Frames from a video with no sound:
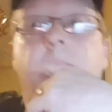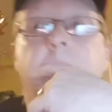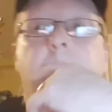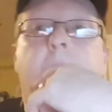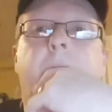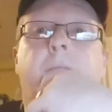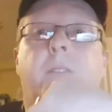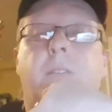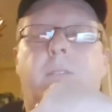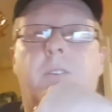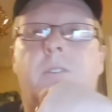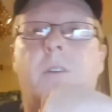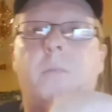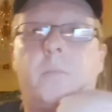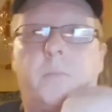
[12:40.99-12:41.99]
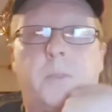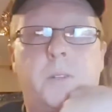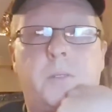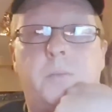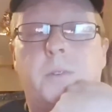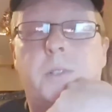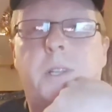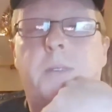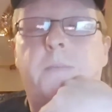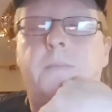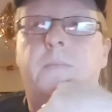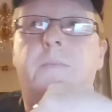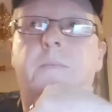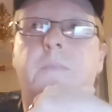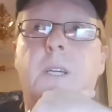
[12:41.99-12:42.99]
Met for the first time in Bristol Museum,
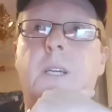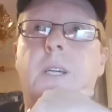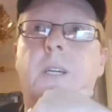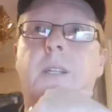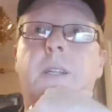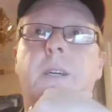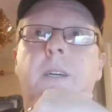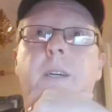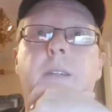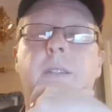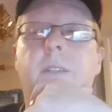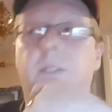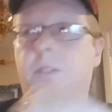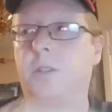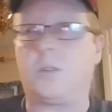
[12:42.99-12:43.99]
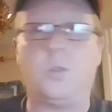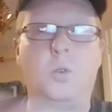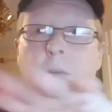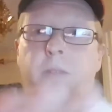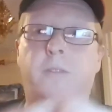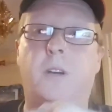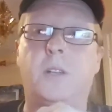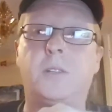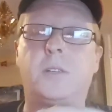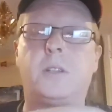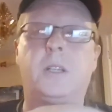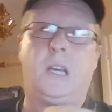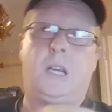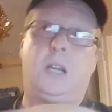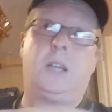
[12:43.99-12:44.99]
and I took all my finds.
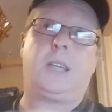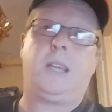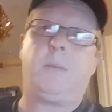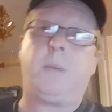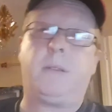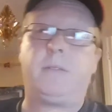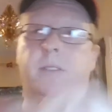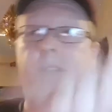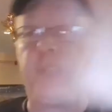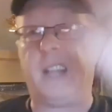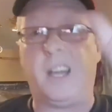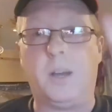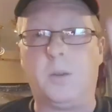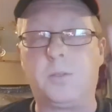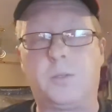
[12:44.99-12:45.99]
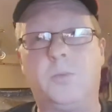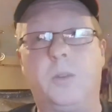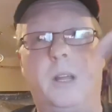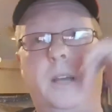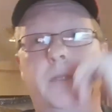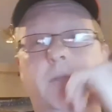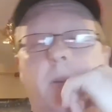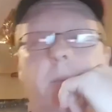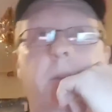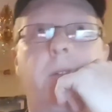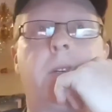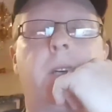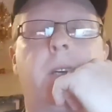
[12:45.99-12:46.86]
I keep everything, nails and all that rubbish.